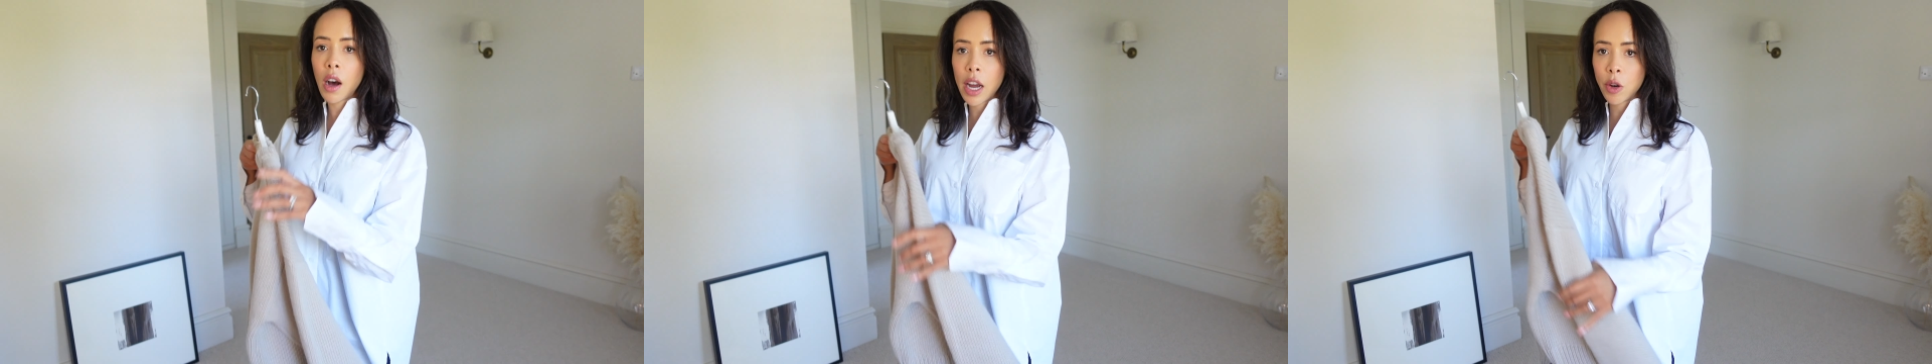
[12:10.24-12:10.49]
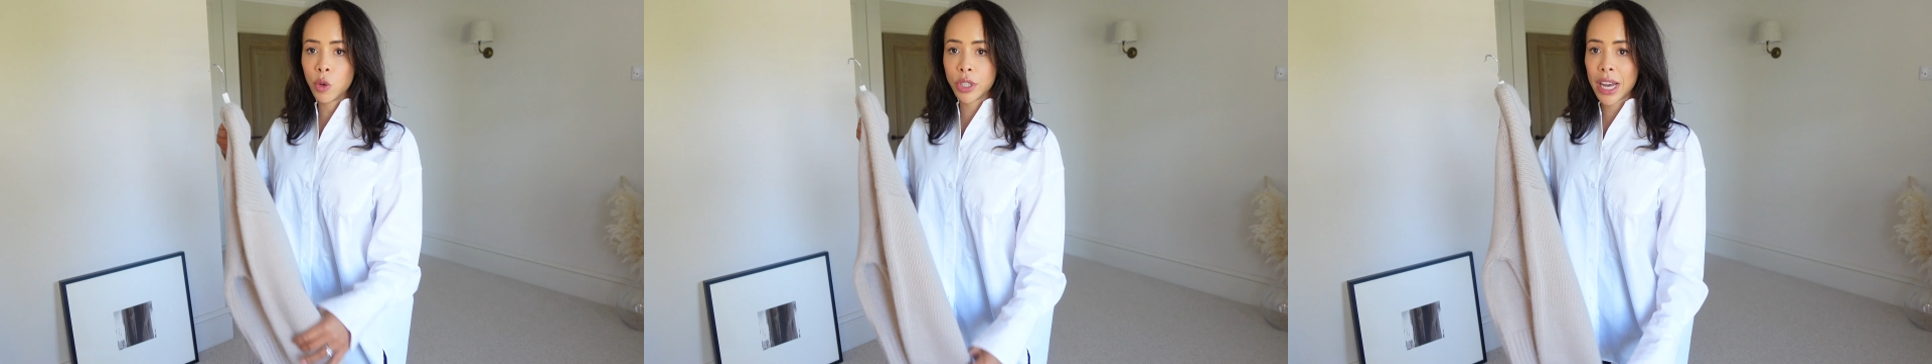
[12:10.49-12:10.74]
I
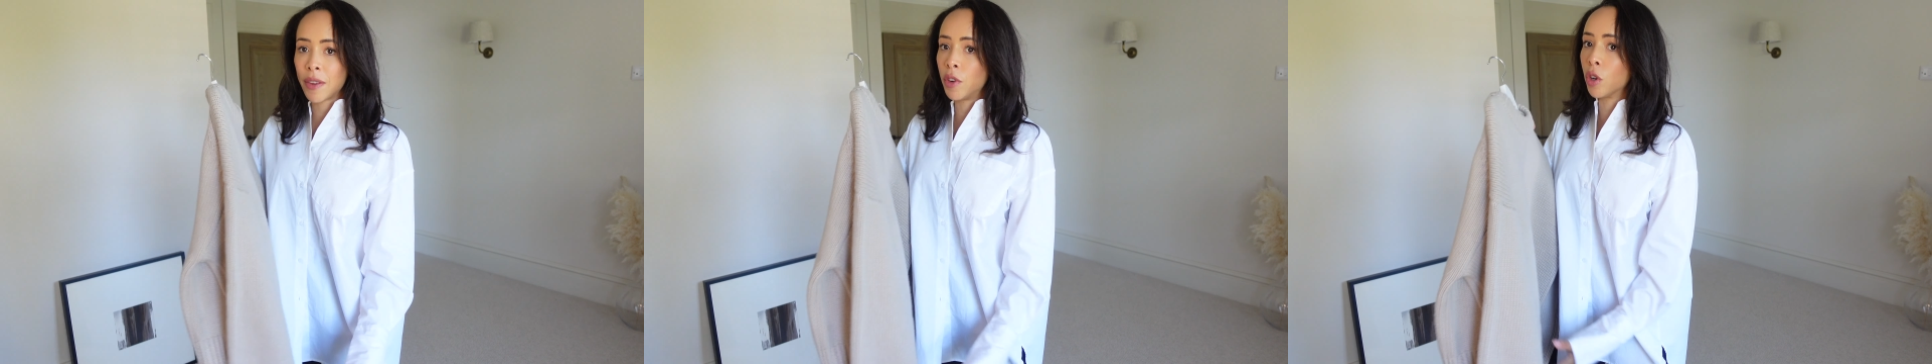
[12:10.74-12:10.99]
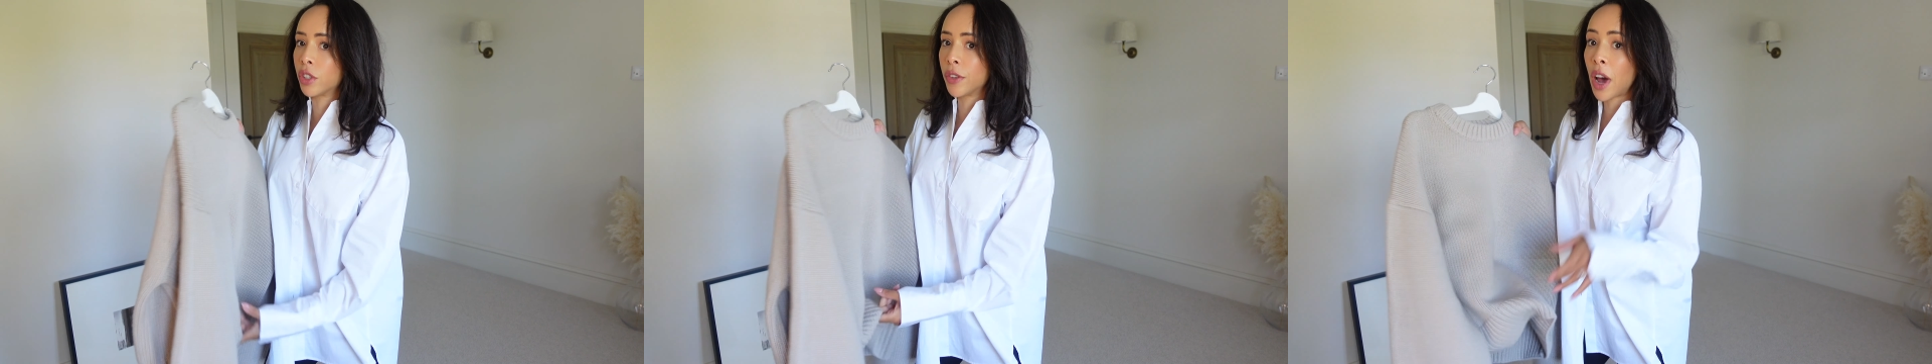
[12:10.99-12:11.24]
also have
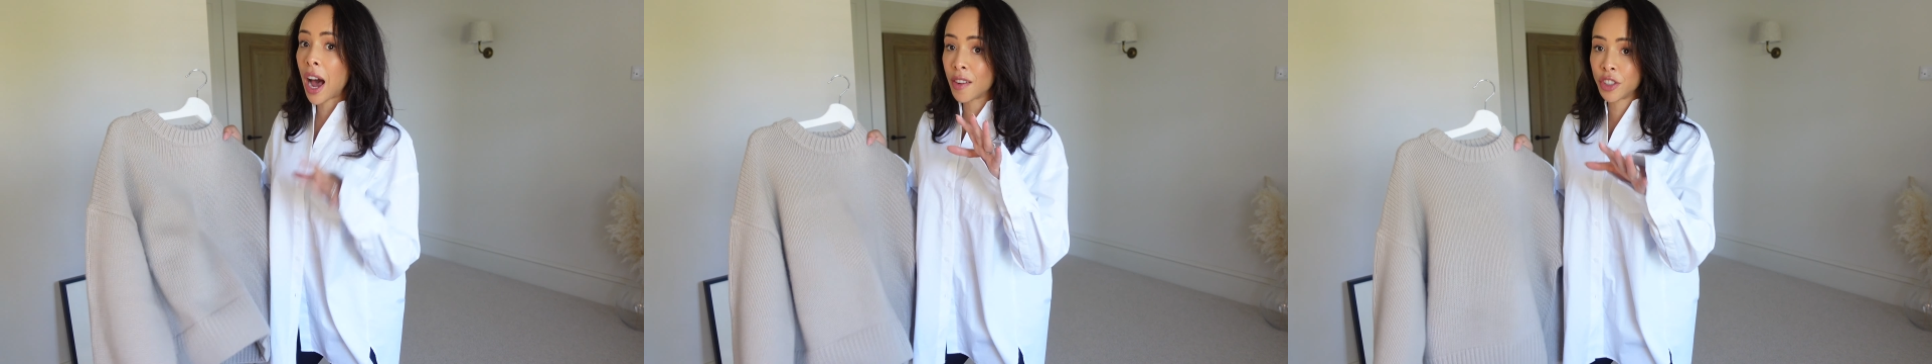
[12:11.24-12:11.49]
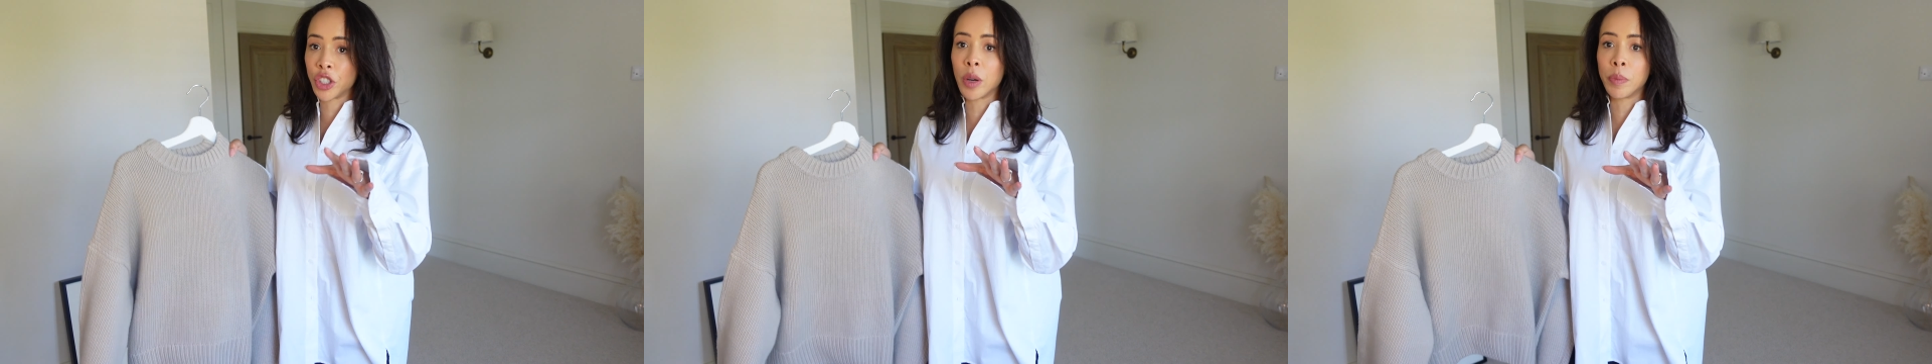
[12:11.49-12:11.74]
lots of
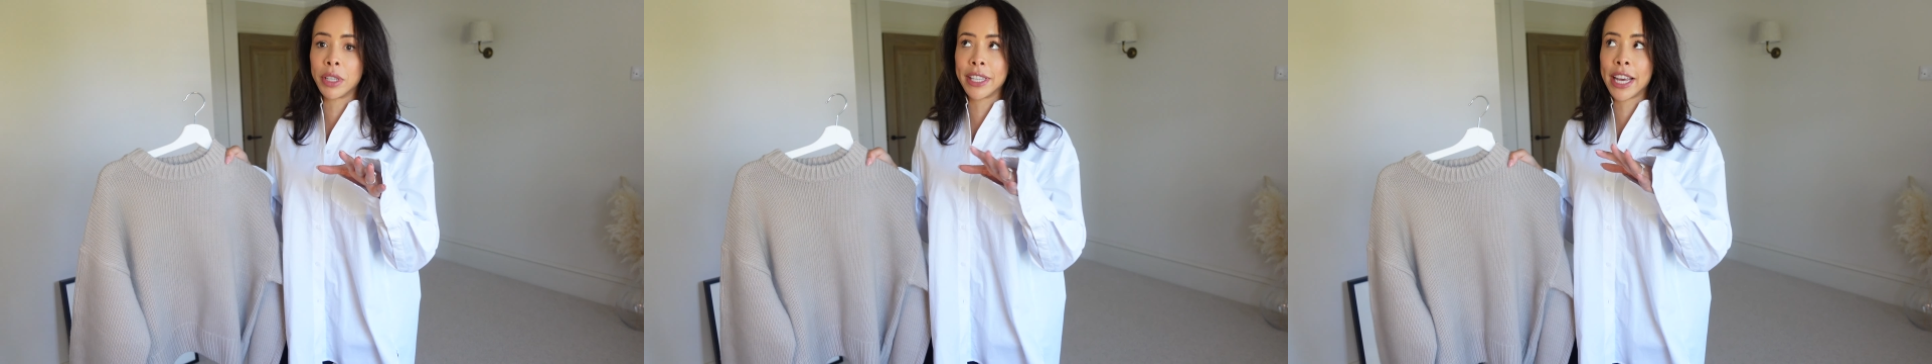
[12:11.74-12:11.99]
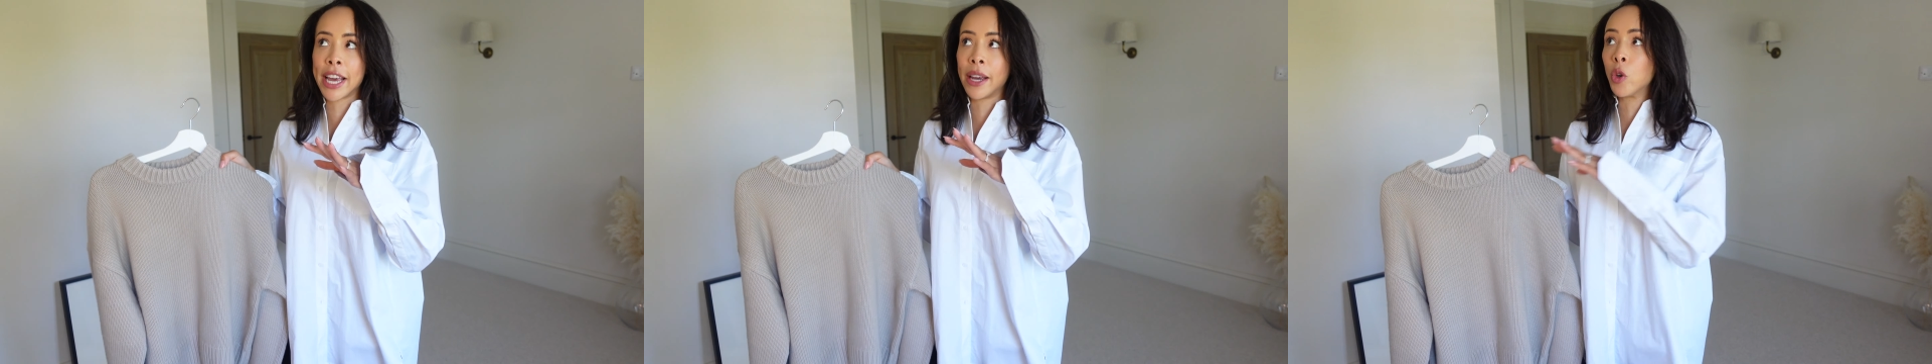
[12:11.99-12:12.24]
other jumpers here,